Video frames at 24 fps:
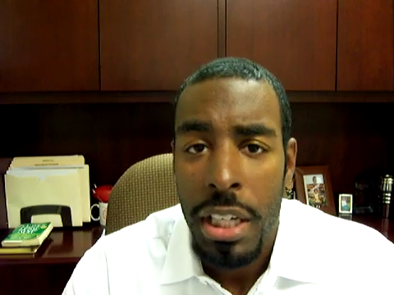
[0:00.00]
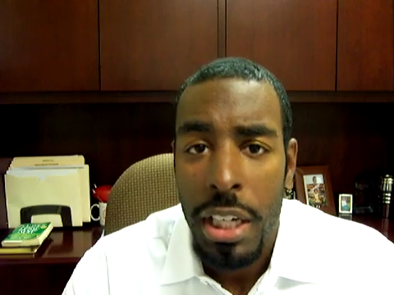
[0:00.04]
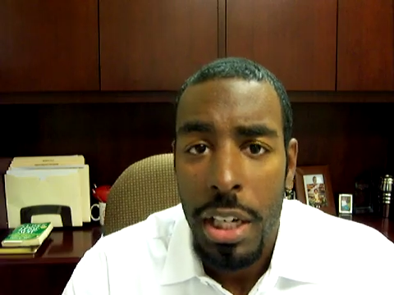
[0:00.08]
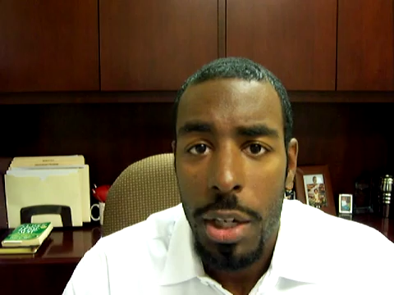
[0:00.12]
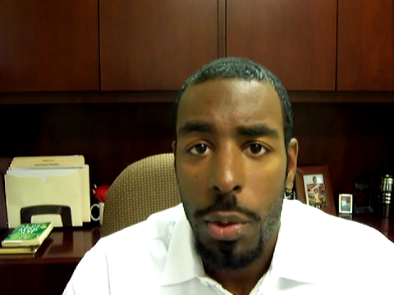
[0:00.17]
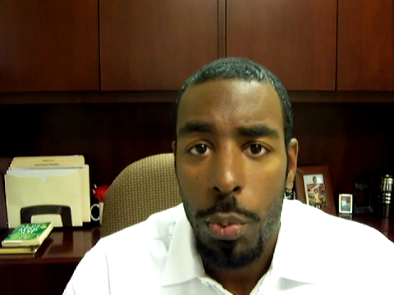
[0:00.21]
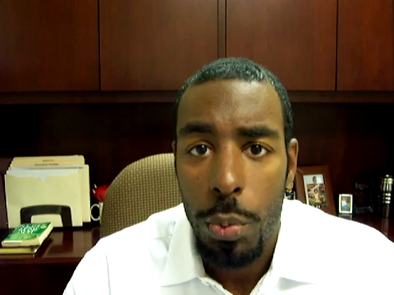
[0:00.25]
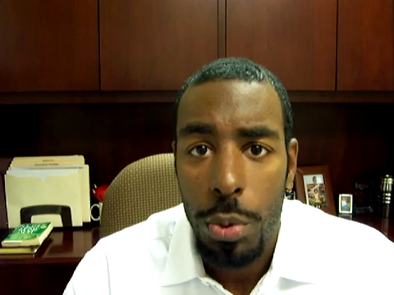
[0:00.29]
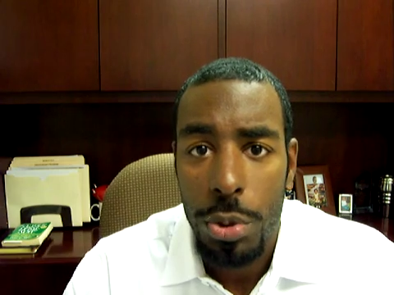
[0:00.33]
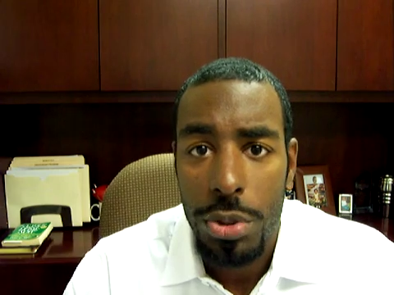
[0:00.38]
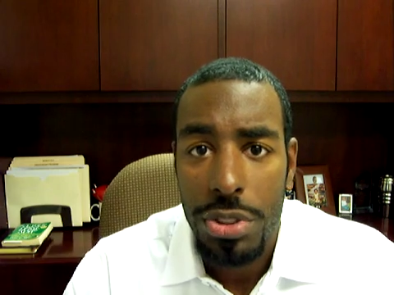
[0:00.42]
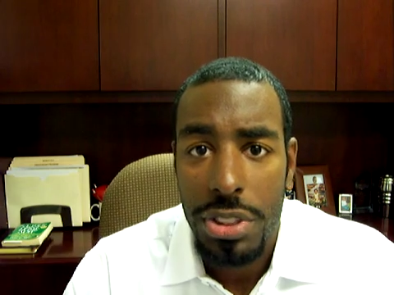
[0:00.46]

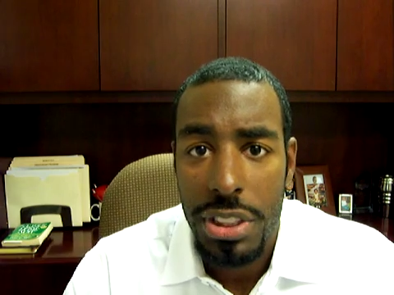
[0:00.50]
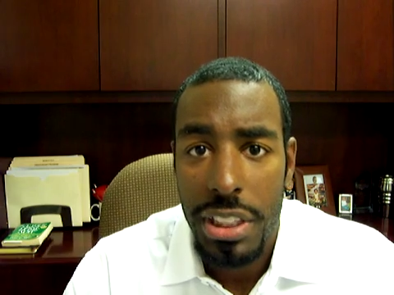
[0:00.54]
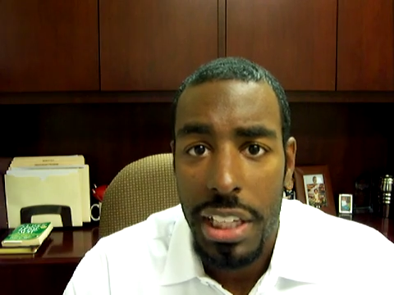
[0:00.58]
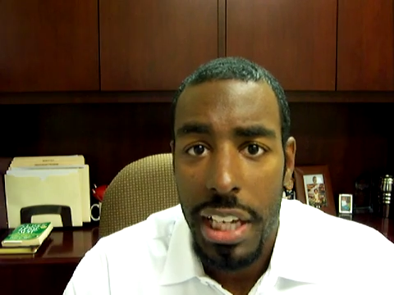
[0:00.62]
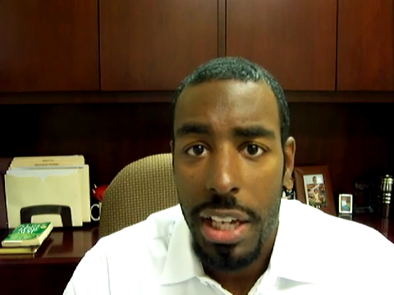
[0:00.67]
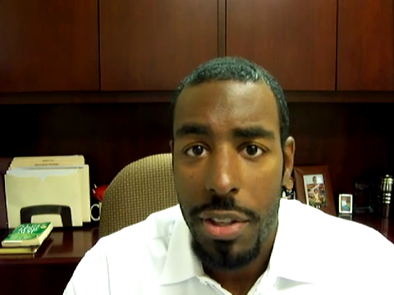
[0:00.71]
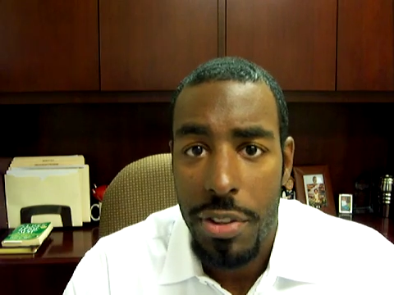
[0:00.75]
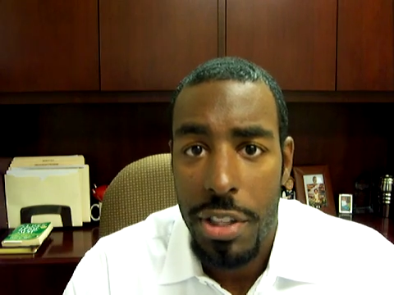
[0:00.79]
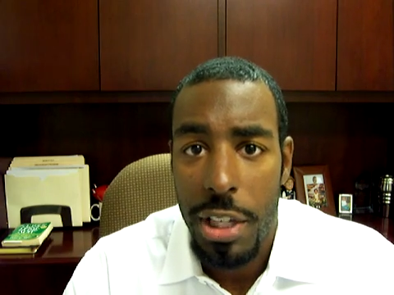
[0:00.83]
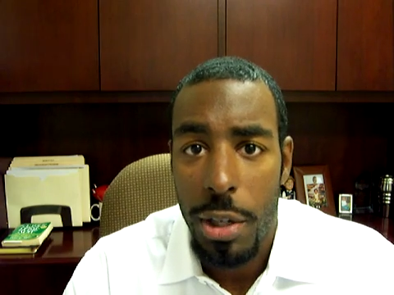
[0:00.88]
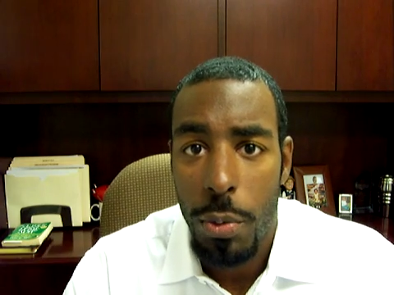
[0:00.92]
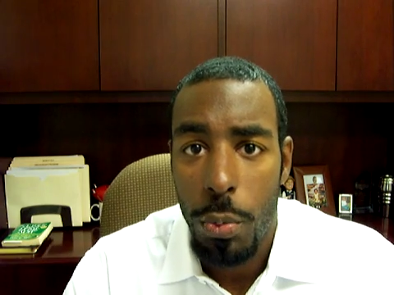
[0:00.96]
and we'll see
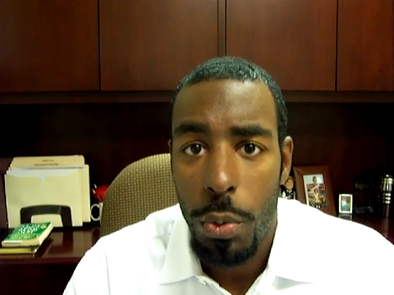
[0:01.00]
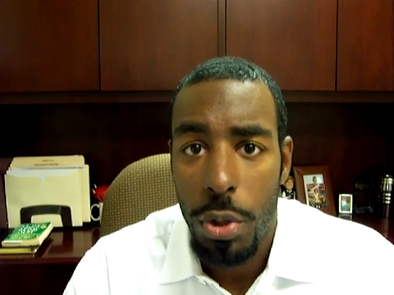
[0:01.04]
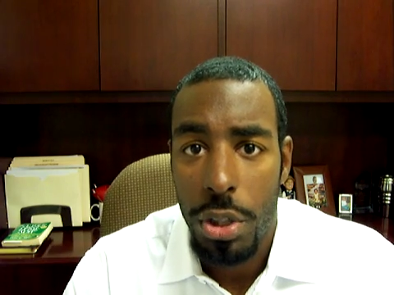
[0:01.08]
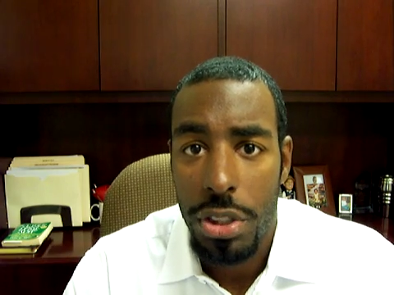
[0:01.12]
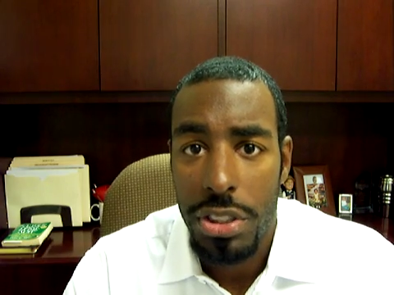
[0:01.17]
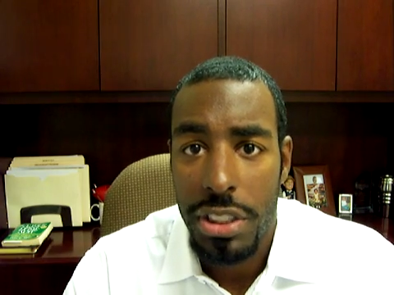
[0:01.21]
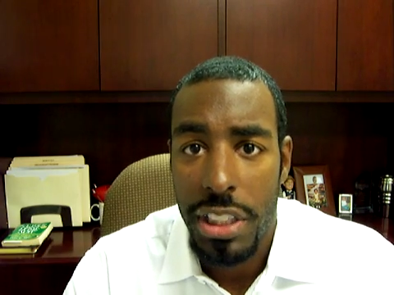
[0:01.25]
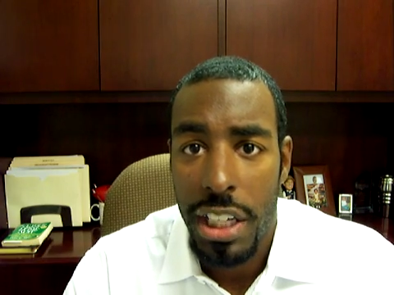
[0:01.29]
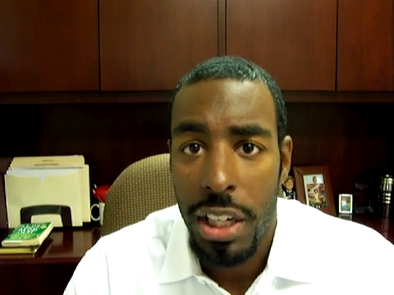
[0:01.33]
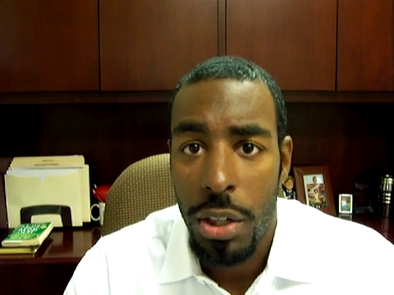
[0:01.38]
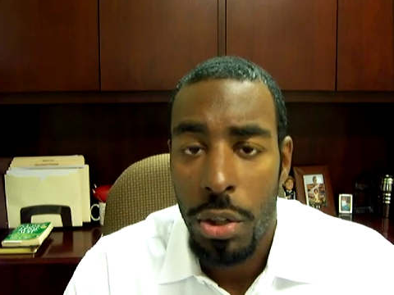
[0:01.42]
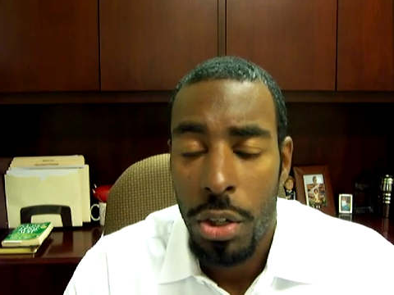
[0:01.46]
how that
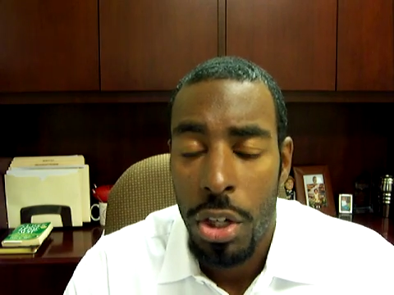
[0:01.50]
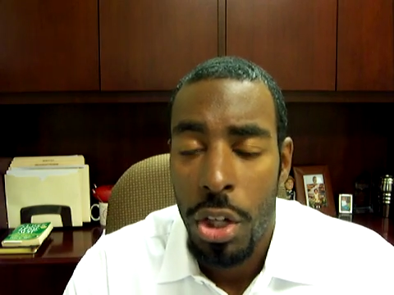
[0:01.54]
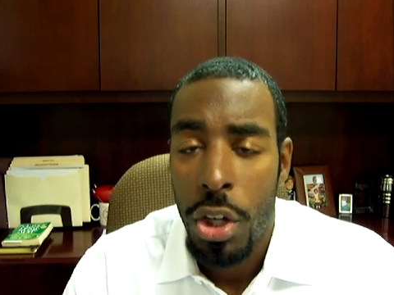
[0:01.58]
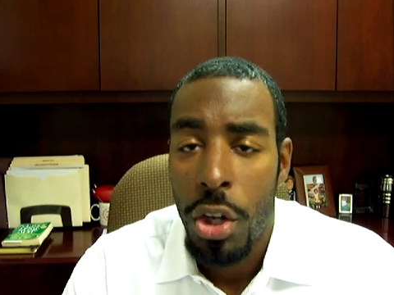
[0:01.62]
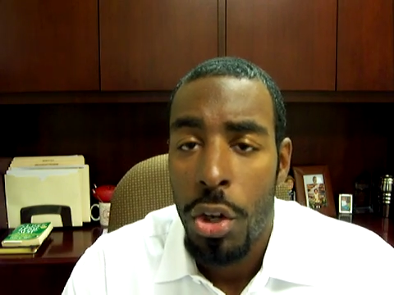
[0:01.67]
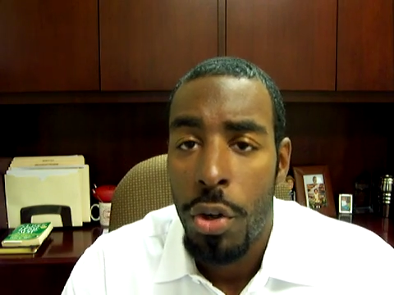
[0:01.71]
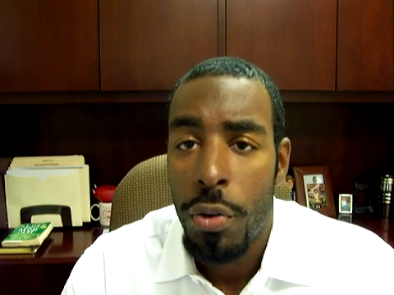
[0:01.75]
works out